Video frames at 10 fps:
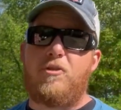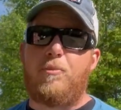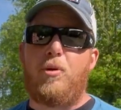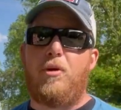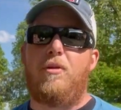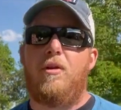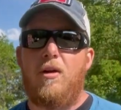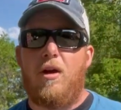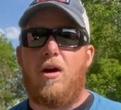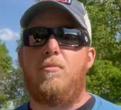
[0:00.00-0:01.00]
to put
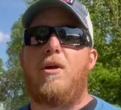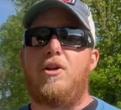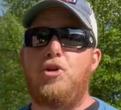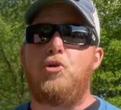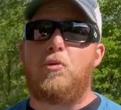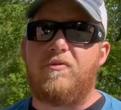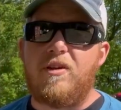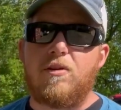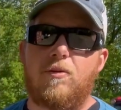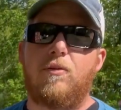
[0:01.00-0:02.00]
on my newer
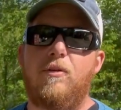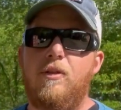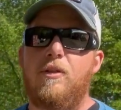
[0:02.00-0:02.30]
vehicle.